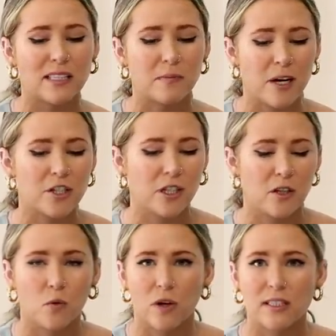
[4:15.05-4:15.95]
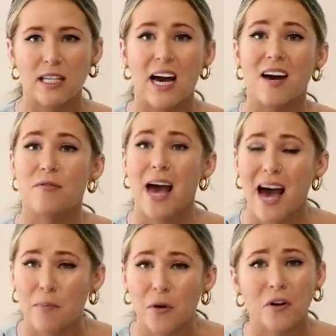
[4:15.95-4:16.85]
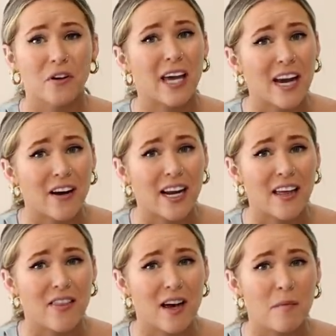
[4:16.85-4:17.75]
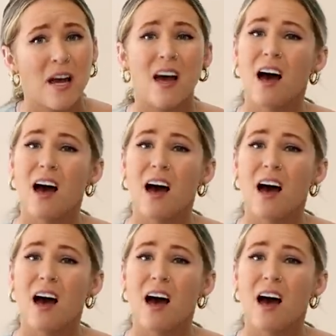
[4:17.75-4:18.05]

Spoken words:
especially the ones that have apple or carrot in them.